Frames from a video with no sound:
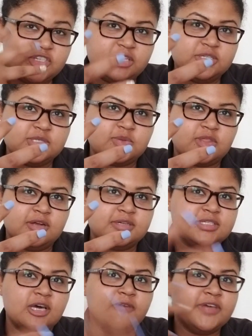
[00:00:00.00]
changes within
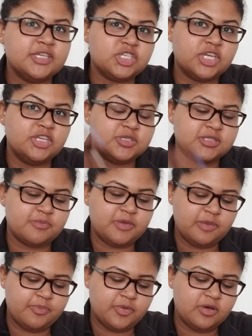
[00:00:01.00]
ourselves, it changes the
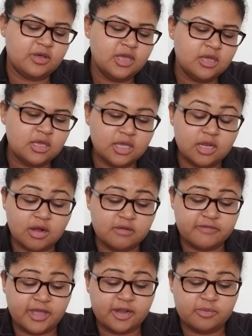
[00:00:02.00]
people in our
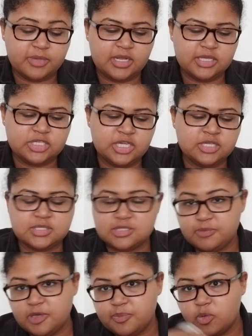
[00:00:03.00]
environment. It changes the
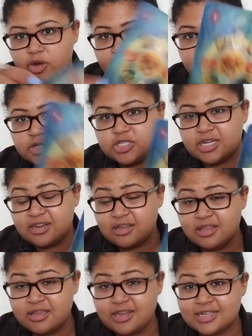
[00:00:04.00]
people we're
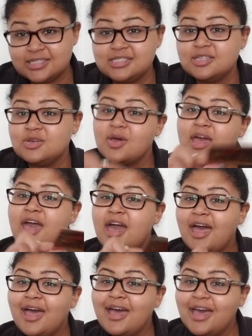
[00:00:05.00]
energetically connected to
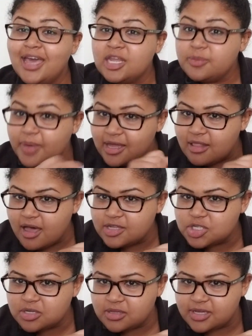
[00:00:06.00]
and
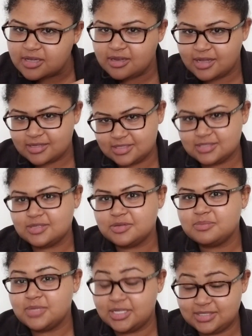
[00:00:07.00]
biologically connected
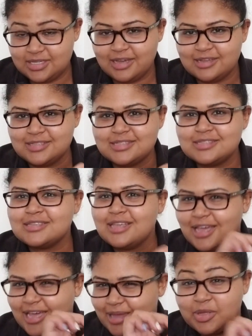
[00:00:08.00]
to. It does.
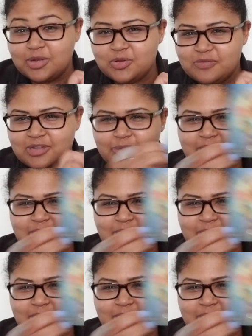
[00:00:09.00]
I'm going to do a video